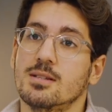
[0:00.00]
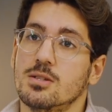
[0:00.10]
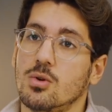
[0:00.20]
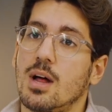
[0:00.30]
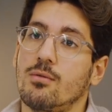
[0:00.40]

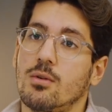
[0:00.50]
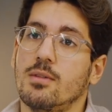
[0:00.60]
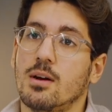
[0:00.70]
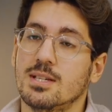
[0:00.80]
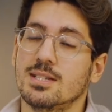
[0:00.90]
So you'll have
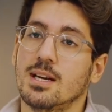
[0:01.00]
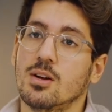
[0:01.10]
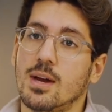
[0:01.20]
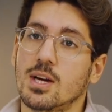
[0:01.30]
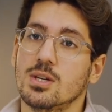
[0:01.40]
their existing
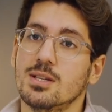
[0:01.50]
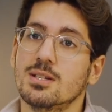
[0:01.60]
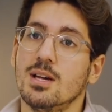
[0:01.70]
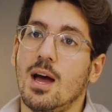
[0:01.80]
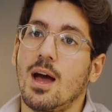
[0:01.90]

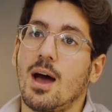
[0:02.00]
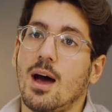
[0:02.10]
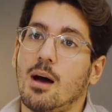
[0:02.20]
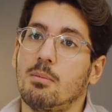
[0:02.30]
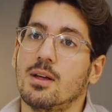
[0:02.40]
connections,
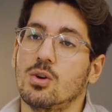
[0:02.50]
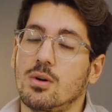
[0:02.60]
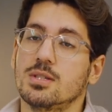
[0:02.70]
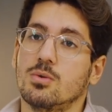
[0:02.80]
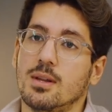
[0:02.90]
but then you
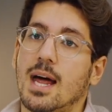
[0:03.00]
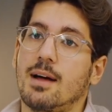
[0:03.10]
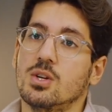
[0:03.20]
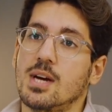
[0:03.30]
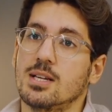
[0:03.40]
also will then
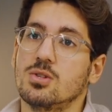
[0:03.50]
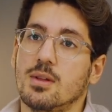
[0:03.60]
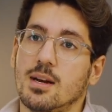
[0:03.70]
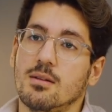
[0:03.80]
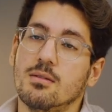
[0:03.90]
have the chance to
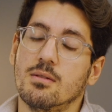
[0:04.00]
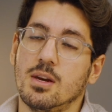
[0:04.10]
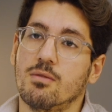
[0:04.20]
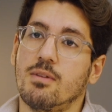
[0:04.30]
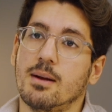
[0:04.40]
then
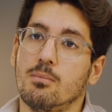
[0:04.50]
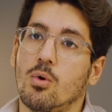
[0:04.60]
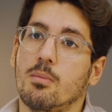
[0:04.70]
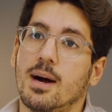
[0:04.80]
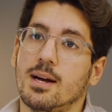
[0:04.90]
find
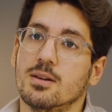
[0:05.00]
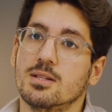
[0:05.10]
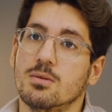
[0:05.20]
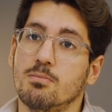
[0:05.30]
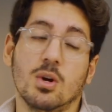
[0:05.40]
more
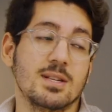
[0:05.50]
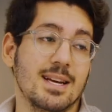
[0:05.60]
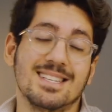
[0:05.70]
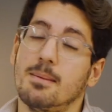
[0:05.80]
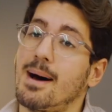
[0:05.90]
buyers, because
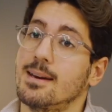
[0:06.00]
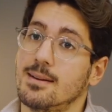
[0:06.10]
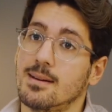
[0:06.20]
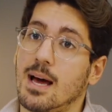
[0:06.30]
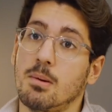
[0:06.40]
there is demand
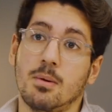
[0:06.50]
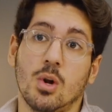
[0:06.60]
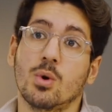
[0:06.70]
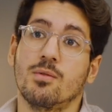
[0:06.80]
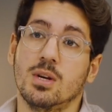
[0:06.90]
and people
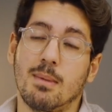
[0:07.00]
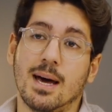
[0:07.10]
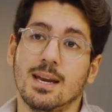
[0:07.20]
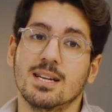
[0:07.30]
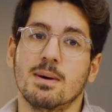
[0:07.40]
are looking for
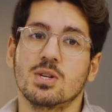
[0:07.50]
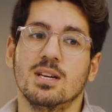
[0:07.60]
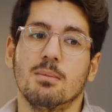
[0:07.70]
demand, and especially